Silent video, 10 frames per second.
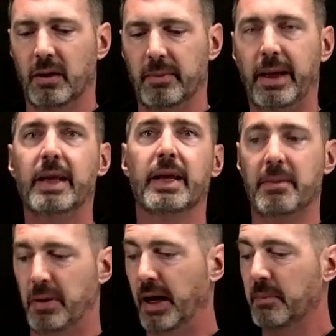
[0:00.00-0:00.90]
in a
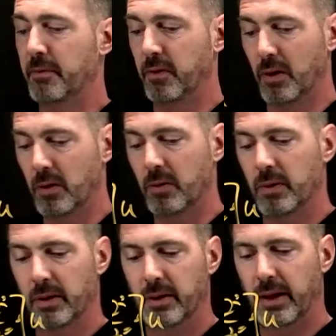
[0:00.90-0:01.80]
pipe flow
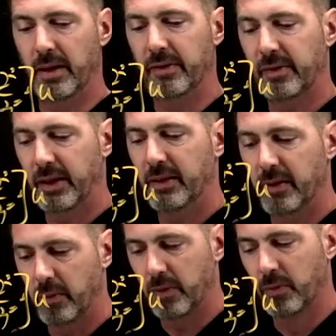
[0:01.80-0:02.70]
is
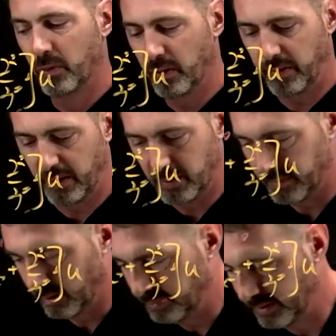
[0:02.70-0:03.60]
the rule of thumb,
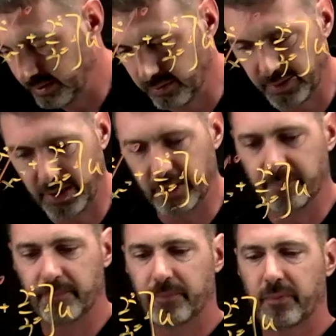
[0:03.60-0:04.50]
and I'll put it in
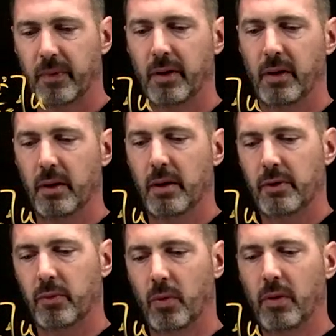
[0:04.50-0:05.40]
green.
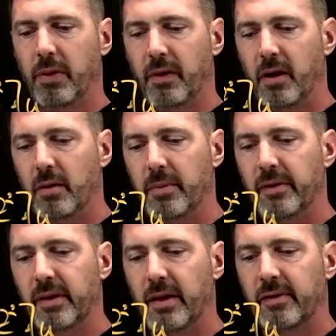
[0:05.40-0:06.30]
The rule of thumb is
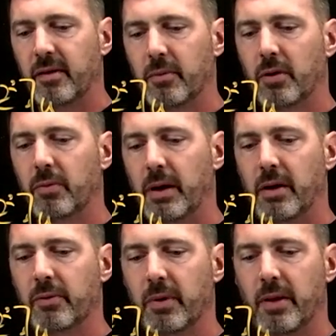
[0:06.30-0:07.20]
that somewhere
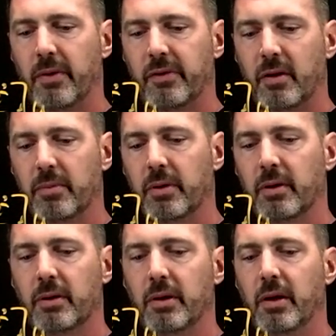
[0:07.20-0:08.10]
around Reynolds
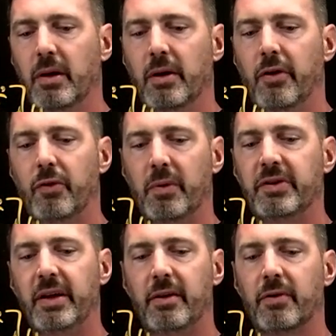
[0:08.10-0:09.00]
number
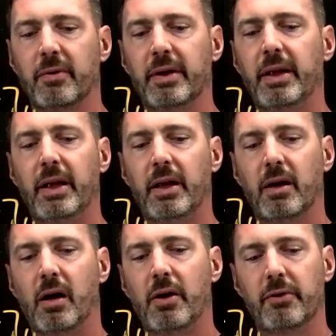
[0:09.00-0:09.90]

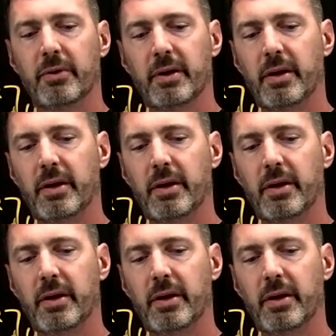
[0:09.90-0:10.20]
2300